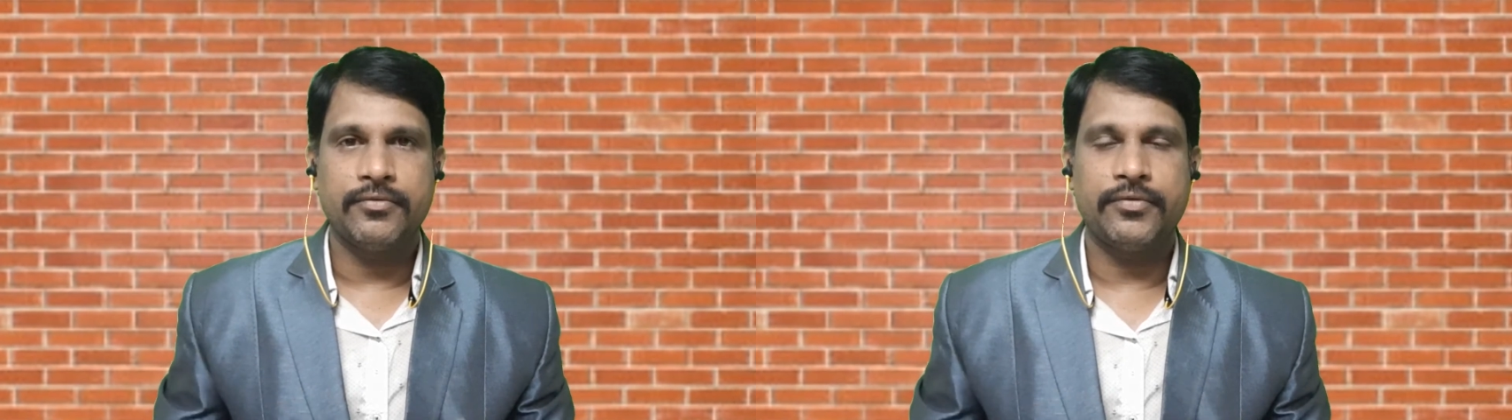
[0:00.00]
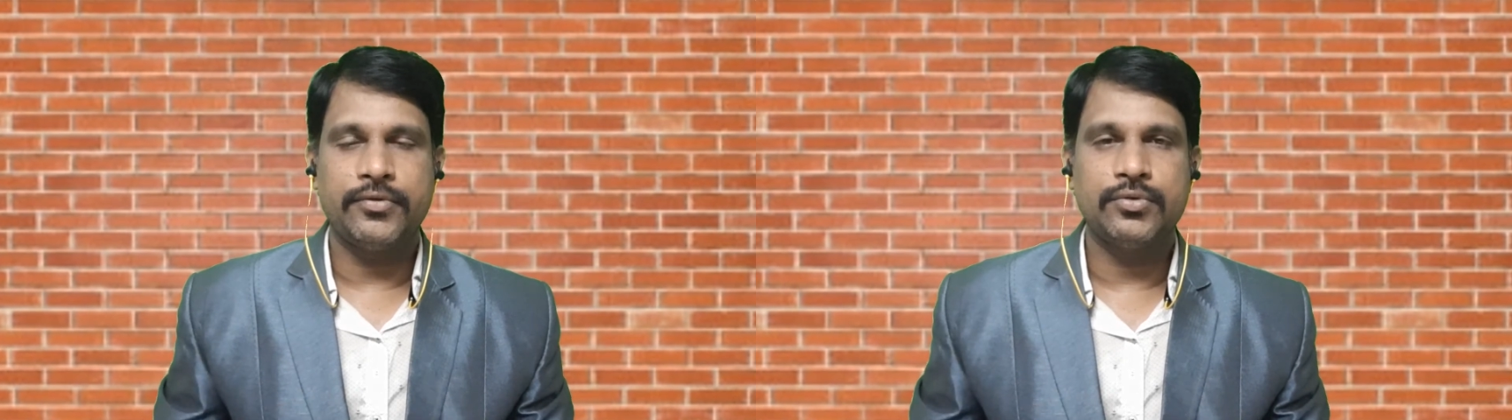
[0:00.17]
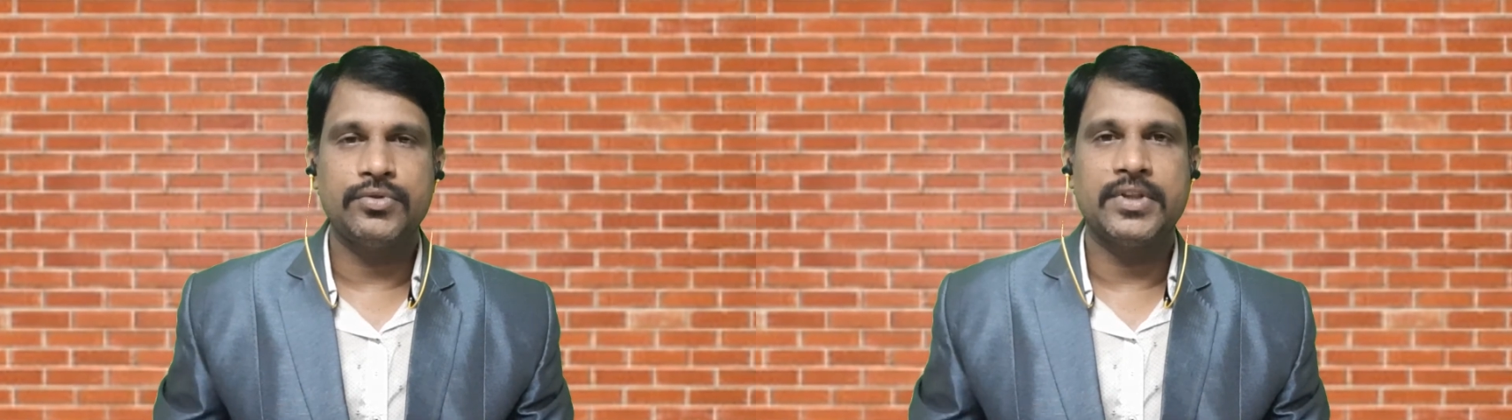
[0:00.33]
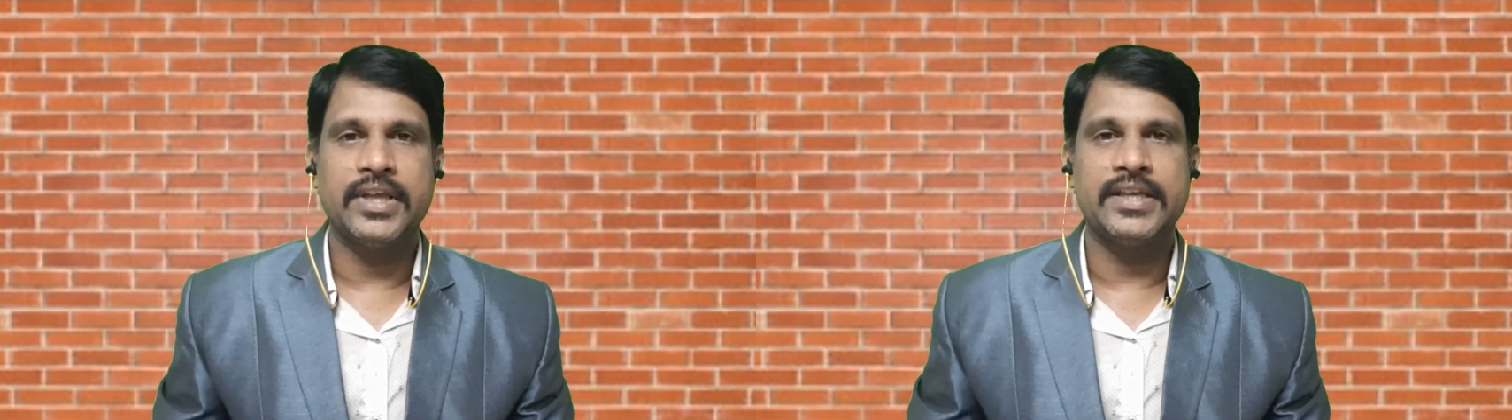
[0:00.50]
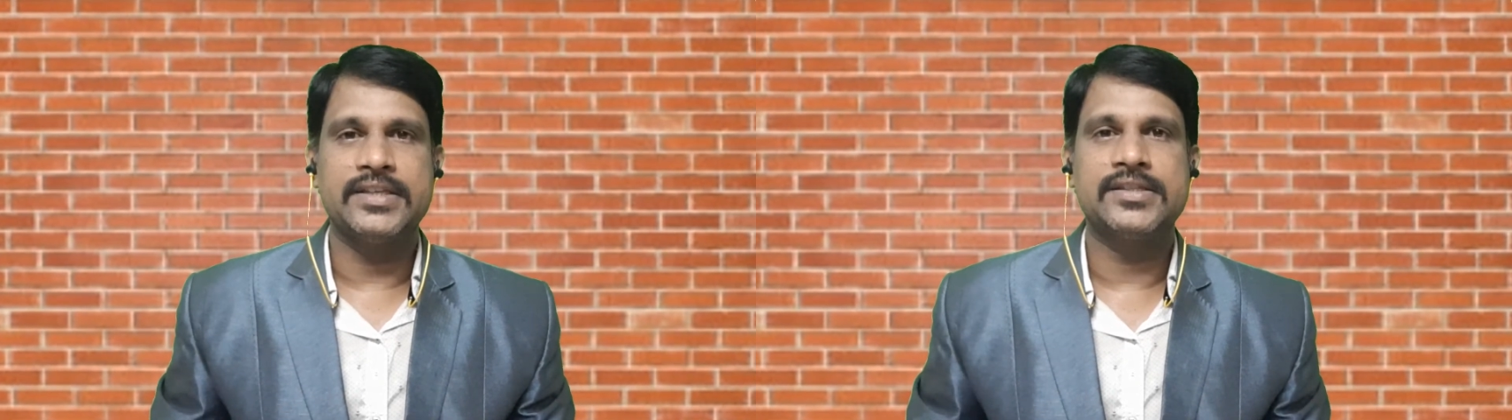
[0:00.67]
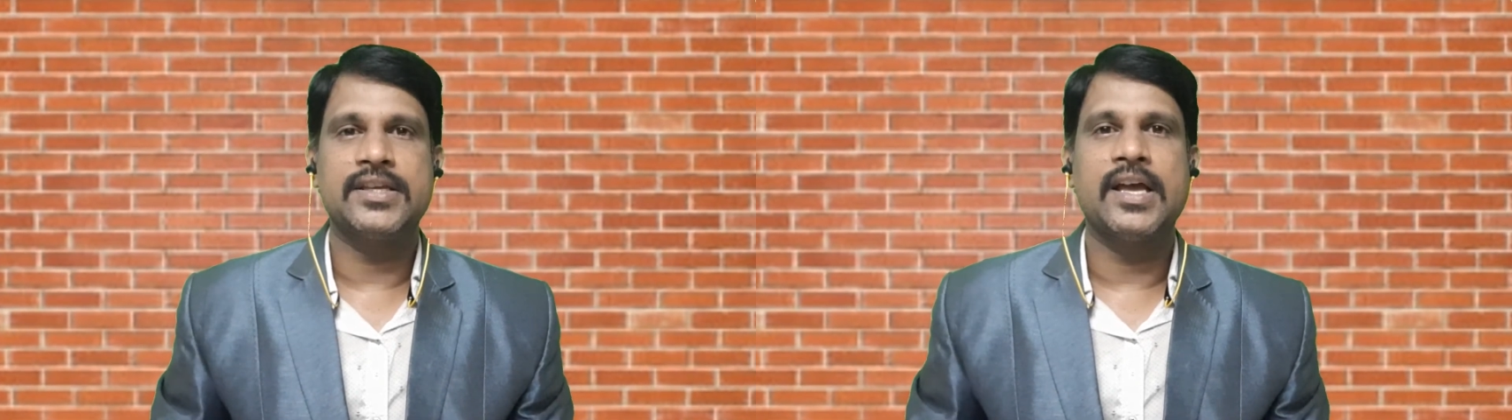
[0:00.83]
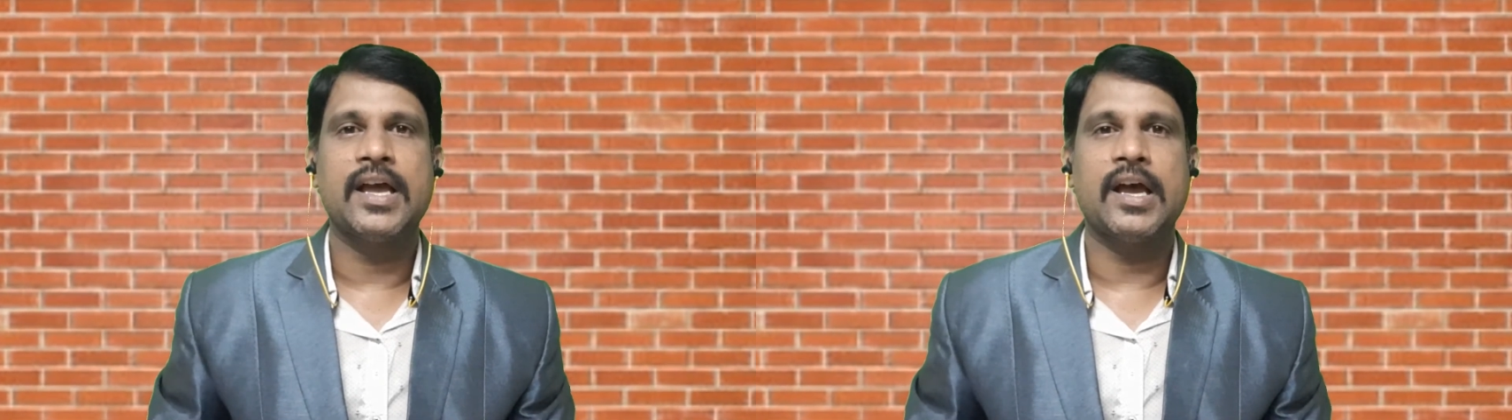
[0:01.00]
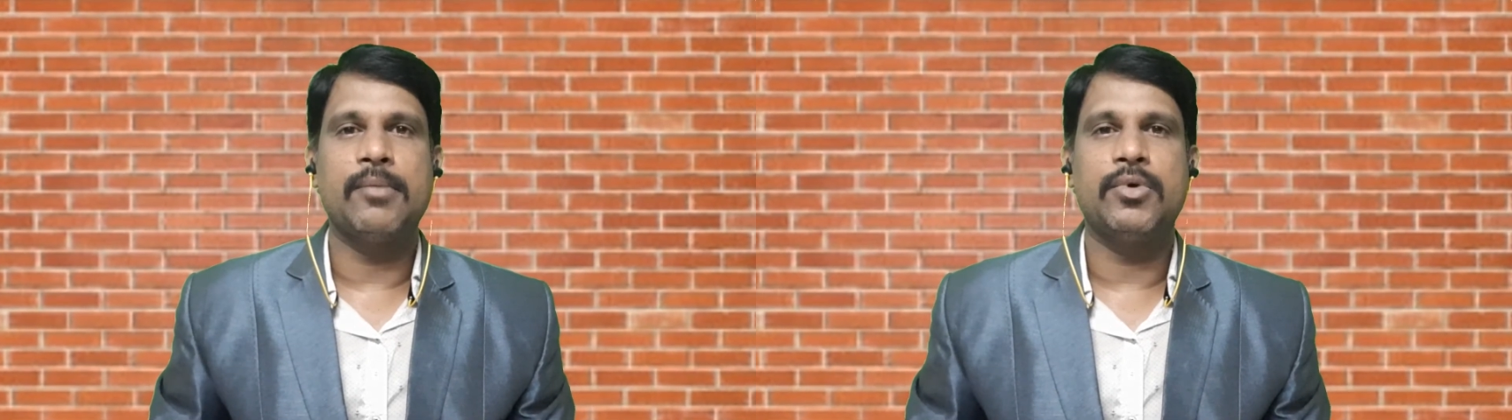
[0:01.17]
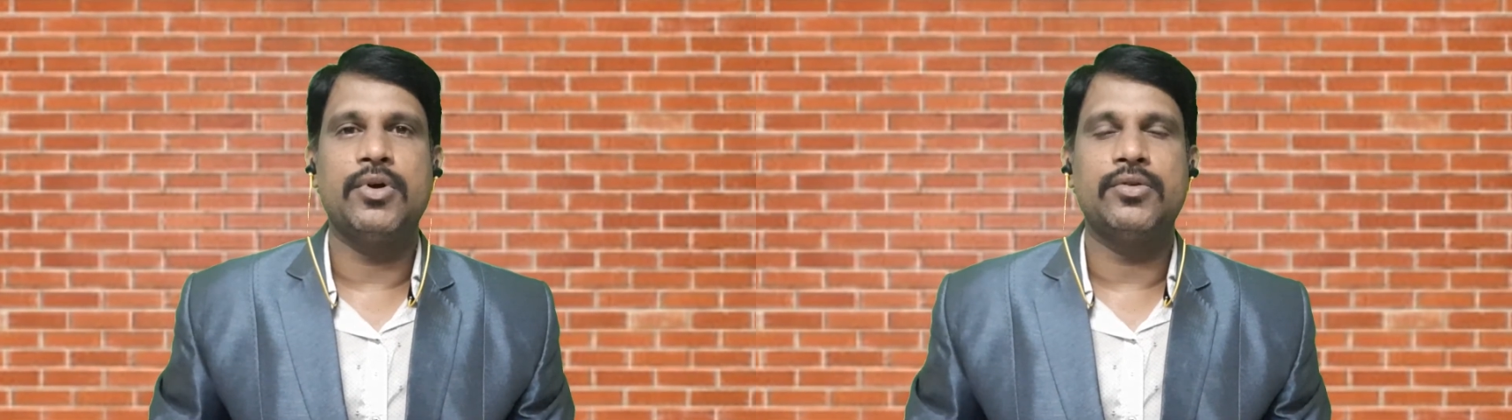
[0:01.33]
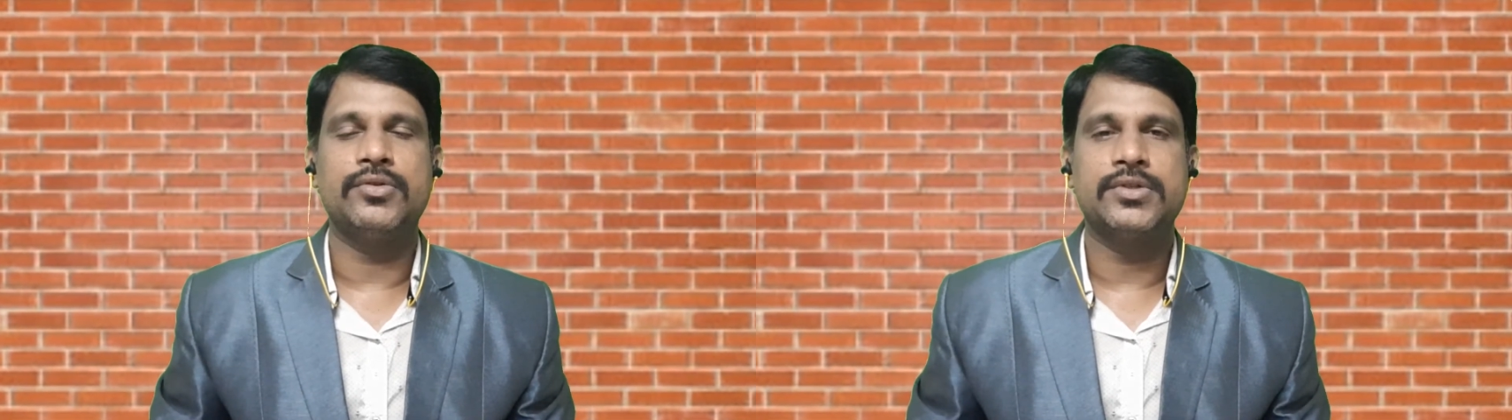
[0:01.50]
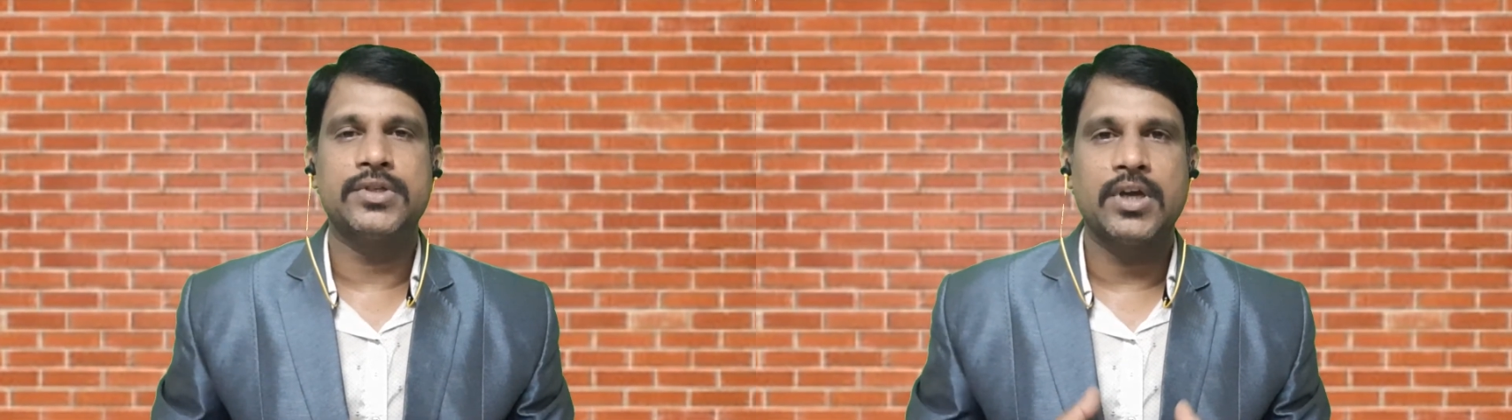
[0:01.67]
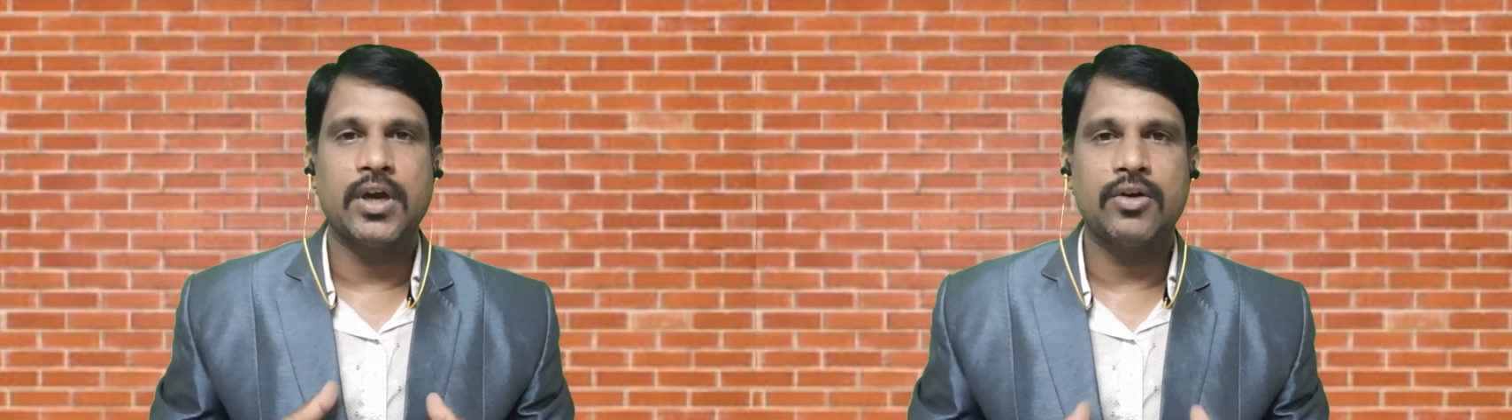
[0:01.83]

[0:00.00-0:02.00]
few things about